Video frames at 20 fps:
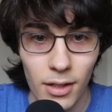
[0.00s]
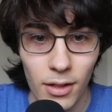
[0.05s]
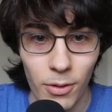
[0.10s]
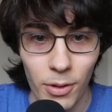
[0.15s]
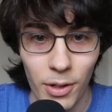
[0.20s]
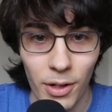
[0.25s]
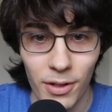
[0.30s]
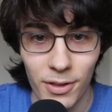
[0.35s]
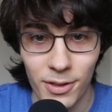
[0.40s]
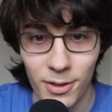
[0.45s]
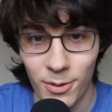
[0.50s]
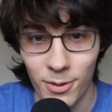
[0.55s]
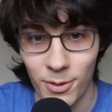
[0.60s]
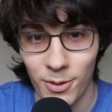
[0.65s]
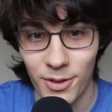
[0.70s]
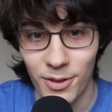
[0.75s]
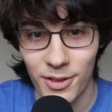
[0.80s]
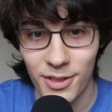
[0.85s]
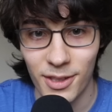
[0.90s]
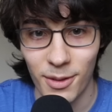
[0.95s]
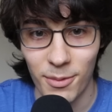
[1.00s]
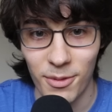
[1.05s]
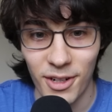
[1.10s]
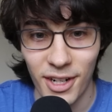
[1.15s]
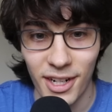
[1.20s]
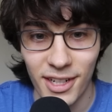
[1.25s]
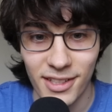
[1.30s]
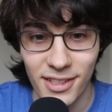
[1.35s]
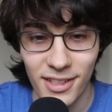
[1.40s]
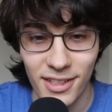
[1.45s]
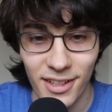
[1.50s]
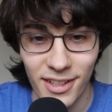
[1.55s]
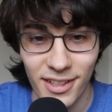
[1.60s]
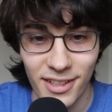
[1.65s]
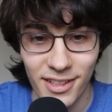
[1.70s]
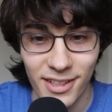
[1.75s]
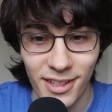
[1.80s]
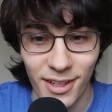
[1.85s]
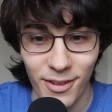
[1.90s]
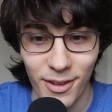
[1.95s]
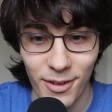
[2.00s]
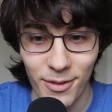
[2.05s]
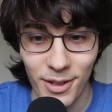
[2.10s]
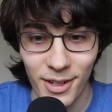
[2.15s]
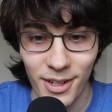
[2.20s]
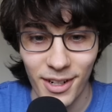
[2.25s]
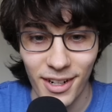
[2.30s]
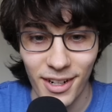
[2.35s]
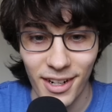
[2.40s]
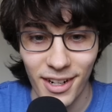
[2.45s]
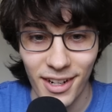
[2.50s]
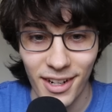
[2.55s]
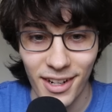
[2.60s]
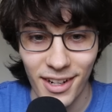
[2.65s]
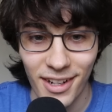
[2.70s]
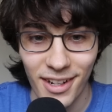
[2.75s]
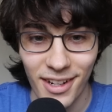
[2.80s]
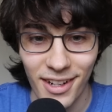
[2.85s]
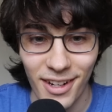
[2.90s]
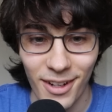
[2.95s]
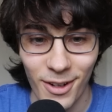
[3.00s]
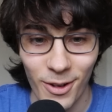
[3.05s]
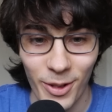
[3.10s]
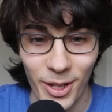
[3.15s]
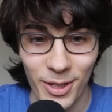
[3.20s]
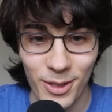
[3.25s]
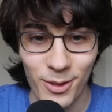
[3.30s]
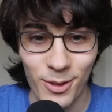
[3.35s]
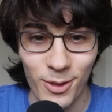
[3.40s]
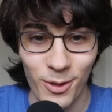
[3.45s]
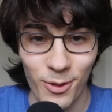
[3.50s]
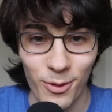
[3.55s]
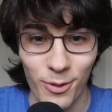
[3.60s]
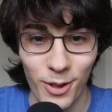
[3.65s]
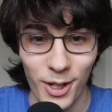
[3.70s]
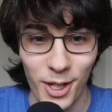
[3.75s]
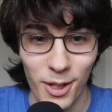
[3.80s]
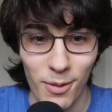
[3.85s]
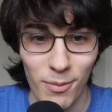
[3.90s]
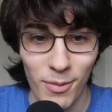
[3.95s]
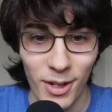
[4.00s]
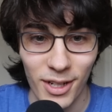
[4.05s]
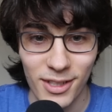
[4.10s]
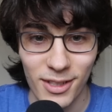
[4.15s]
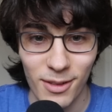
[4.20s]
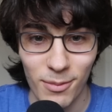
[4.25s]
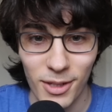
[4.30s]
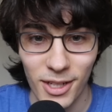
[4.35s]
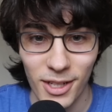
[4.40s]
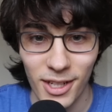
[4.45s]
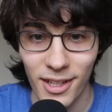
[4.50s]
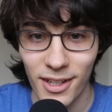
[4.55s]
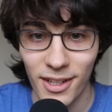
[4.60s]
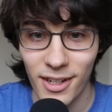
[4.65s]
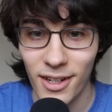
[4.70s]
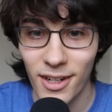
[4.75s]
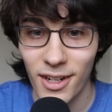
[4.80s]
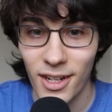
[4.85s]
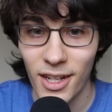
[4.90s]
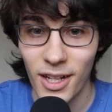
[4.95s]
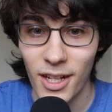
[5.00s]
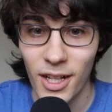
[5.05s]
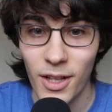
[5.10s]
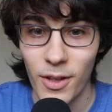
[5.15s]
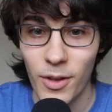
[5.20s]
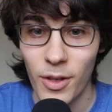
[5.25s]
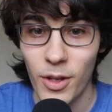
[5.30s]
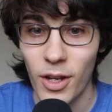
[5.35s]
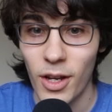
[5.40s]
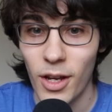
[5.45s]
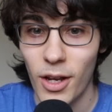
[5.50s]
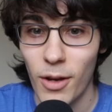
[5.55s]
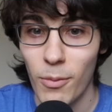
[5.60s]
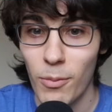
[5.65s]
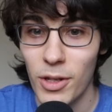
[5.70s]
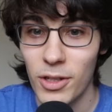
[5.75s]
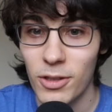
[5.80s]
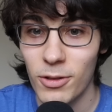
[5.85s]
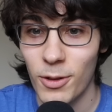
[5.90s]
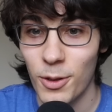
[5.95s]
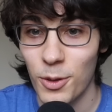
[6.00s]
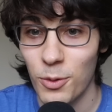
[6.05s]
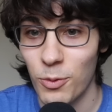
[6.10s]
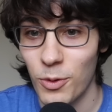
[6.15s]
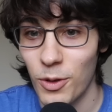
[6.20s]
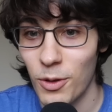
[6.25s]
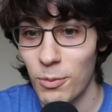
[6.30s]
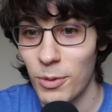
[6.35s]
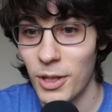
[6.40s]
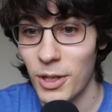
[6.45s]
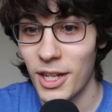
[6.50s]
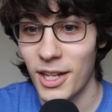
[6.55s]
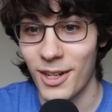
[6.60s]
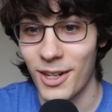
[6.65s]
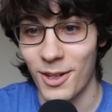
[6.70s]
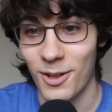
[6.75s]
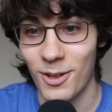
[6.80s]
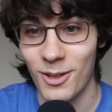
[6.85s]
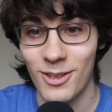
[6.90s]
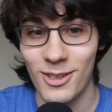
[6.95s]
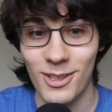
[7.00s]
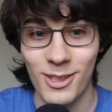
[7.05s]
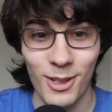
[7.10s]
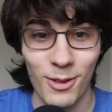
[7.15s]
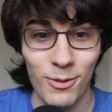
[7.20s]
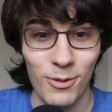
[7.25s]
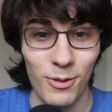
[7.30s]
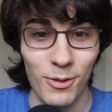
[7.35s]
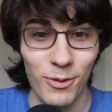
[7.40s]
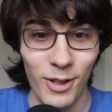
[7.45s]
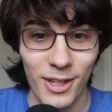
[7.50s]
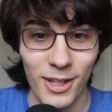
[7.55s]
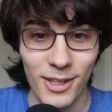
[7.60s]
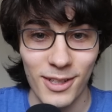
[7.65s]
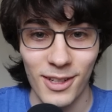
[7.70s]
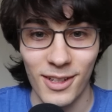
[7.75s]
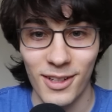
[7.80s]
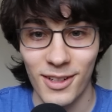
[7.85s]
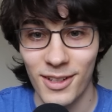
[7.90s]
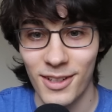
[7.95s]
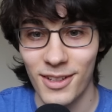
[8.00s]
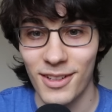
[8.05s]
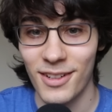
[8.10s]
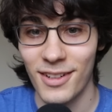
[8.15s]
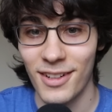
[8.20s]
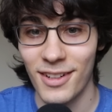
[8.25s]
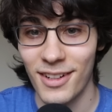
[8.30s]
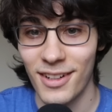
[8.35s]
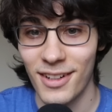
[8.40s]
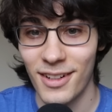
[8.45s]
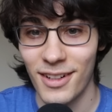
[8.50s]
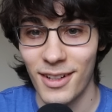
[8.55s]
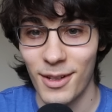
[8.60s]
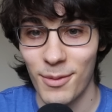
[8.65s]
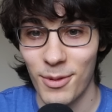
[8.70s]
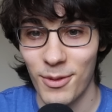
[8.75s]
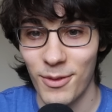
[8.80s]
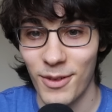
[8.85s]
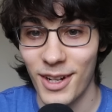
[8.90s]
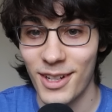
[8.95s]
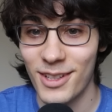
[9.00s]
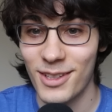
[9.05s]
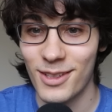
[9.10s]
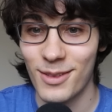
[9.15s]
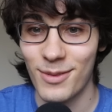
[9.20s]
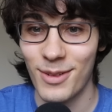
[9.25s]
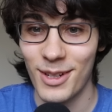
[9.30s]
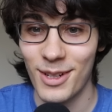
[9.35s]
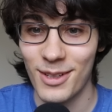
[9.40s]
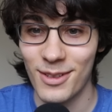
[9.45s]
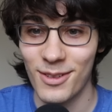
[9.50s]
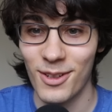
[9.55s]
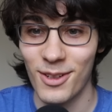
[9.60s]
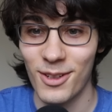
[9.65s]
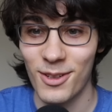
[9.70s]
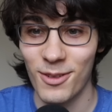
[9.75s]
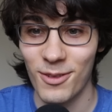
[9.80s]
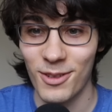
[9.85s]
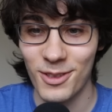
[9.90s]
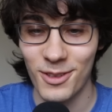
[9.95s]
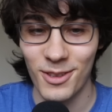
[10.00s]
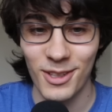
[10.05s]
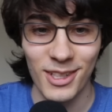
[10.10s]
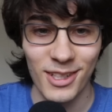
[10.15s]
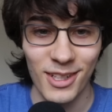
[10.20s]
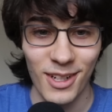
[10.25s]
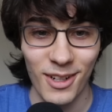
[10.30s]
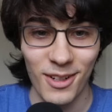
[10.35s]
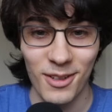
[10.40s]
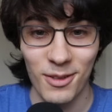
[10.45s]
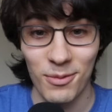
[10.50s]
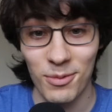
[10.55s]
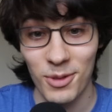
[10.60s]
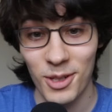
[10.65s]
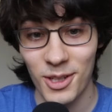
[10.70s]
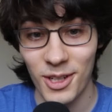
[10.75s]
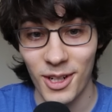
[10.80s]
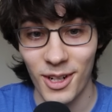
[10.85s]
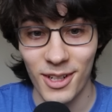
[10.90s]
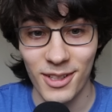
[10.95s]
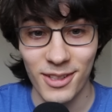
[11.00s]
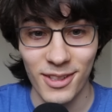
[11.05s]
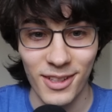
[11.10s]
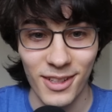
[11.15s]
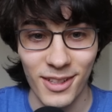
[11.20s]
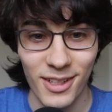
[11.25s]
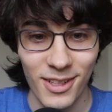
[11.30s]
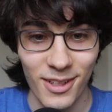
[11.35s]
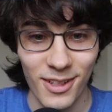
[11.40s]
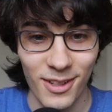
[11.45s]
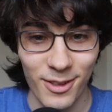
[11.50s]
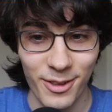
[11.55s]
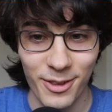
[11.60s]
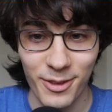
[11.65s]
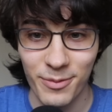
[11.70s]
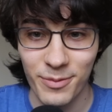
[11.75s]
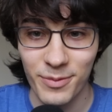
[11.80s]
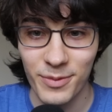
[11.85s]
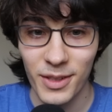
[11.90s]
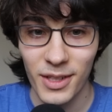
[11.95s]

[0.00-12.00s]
Oh, it also summarized the stuff up here. Oh, that's so funny. It mixed them together. Mental health, well-being, and encourages self-reflection. It provides a space to nurture one's way. It's kind of pretty good, honestly. That's kind of cool.